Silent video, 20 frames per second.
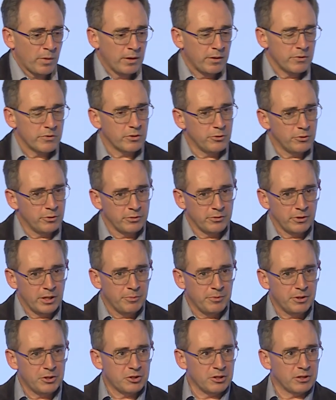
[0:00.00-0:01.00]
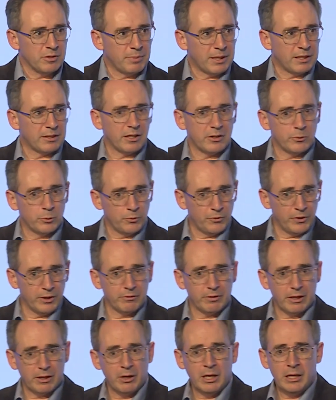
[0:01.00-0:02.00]
So immediately the bad guys will
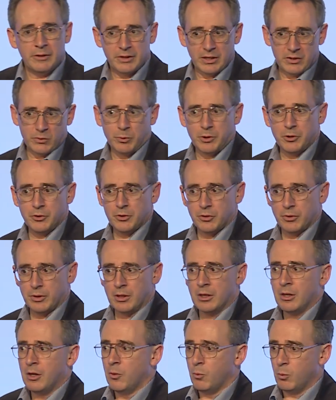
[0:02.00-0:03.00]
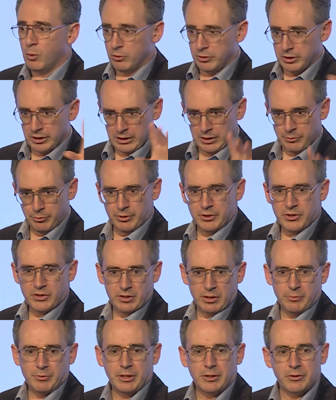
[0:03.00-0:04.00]
figure out that's what you're doing, will deliberately
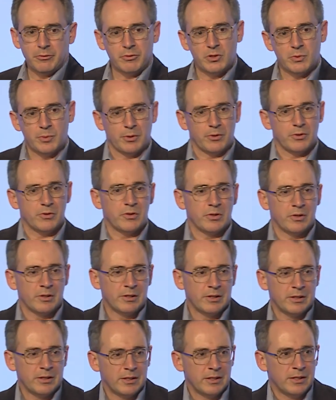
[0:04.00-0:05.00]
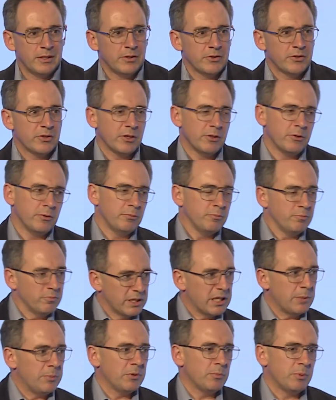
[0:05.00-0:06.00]
stimulate the response. So
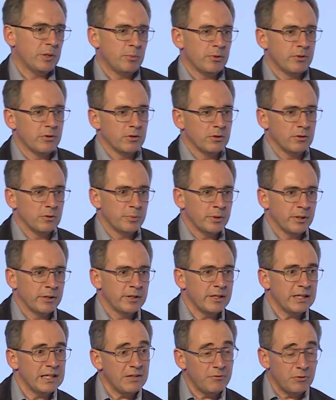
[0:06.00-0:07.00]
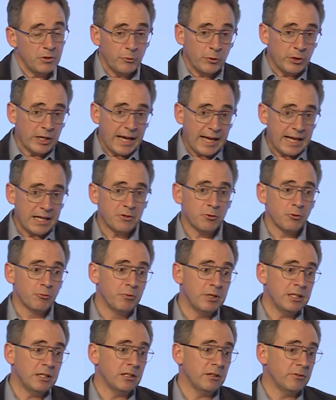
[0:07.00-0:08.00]
keeping people in the loop, even if you had the
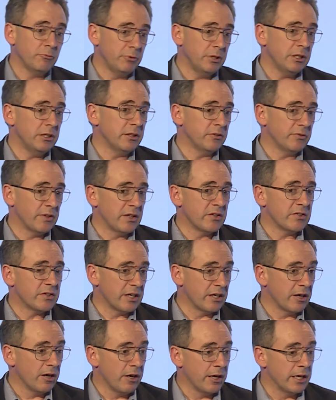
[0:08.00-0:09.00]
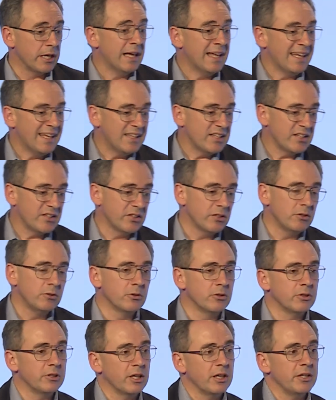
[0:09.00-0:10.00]
really advanced AI, is still a
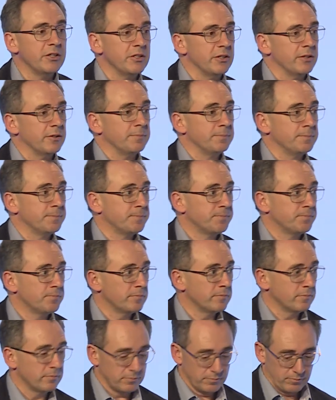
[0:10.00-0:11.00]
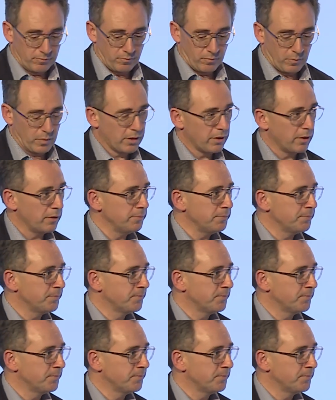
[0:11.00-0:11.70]
good idea. Okay?